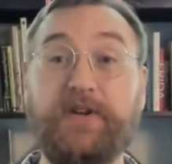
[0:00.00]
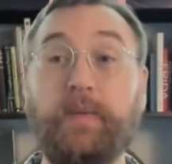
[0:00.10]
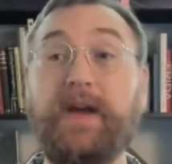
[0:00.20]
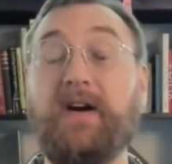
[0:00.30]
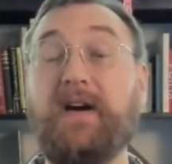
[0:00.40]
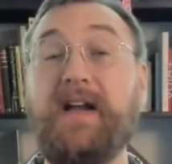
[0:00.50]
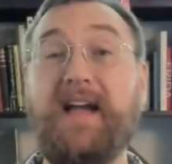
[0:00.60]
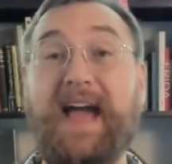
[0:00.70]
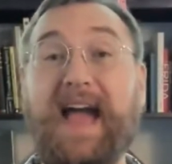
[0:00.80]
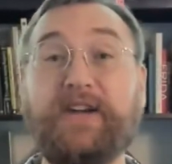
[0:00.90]
We are
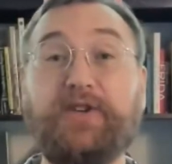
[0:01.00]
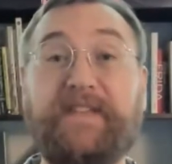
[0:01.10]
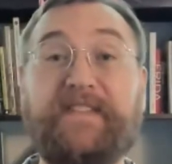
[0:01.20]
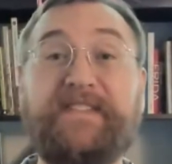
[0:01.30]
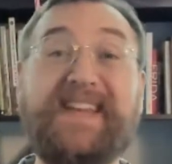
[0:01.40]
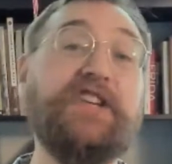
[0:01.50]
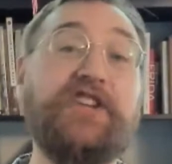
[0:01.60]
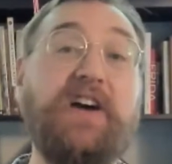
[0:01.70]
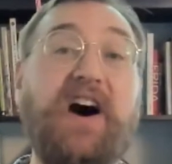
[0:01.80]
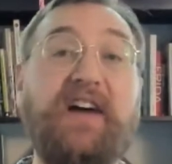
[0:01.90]
actually
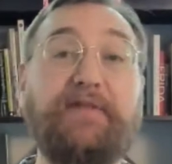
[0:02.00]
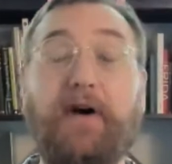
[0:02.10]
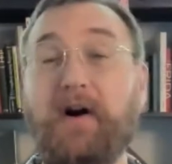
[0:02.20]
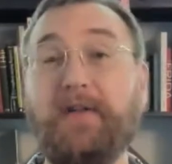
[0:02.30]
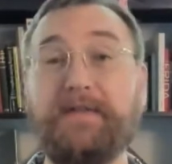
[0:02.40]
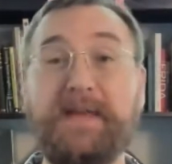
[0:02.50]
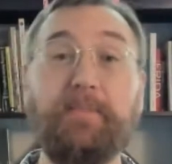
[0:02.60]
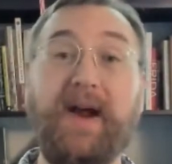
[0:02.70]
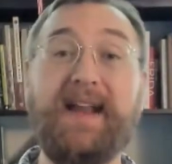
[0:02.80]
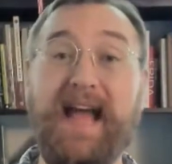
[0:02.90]
finishing off all of the
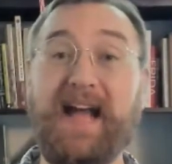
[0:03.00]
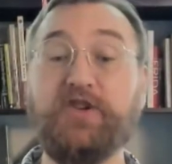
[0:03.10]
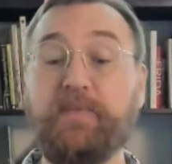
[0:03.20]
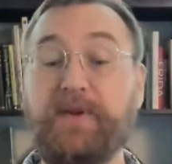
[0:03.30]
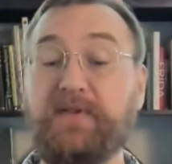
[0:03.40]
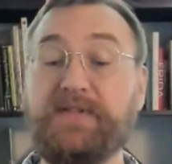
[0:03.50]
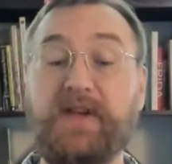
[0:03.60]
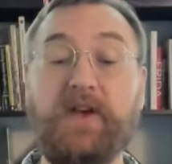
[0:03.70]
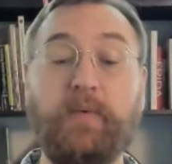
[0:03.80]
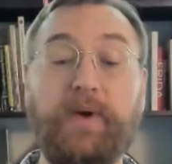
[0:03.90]
brand attributes.
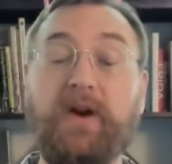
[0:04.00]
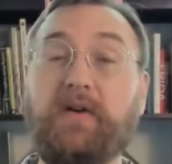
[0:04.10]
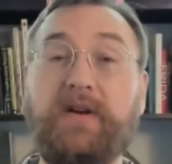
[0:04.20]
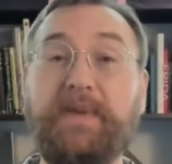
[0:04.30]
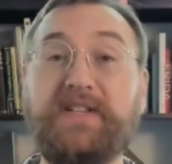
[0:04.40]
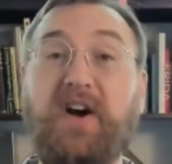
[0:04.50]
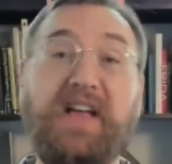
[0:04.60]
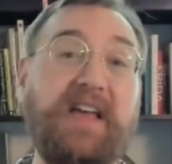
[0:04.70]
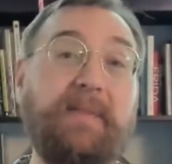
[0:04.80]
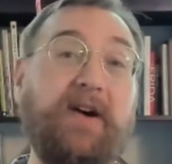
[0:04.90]
We are going to be
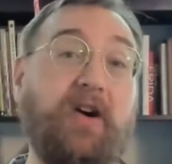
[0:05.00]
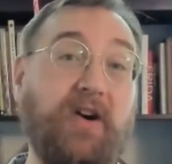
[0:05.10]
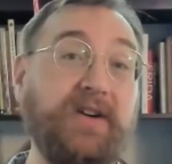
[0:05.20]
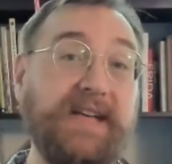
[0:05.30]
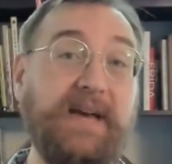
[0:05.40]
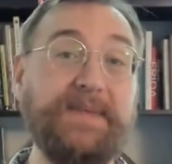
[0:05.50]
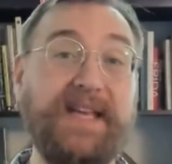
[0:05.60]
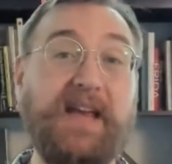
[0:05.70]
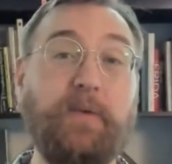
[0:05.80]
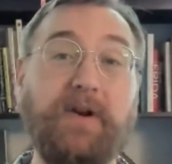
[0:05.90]
talking about archetypes
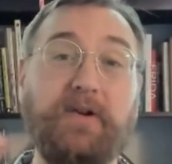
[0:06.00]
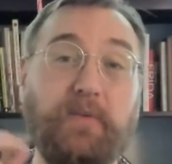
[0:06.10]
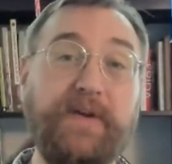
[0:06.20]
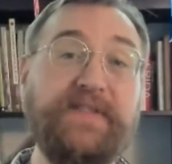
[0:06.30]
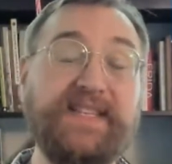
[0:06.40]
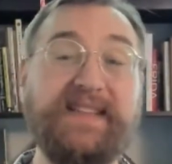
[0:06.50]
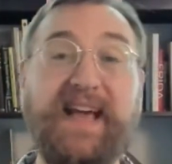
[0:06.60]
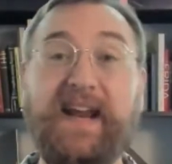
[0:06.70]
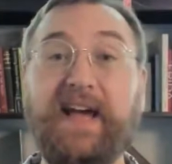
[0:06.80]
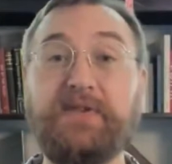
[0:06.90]
again. We're going to revisit
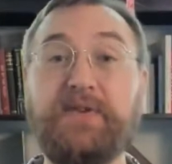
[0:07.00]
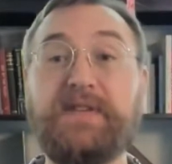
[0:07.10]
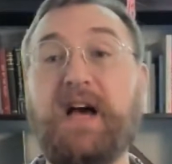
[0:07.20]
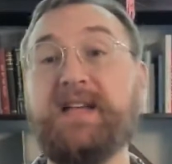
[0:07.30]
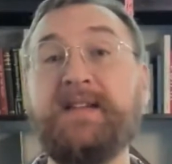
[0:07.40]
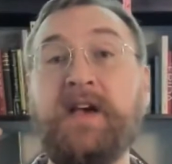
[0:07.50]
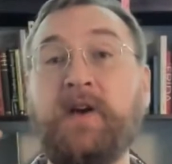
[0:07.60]
that exercise.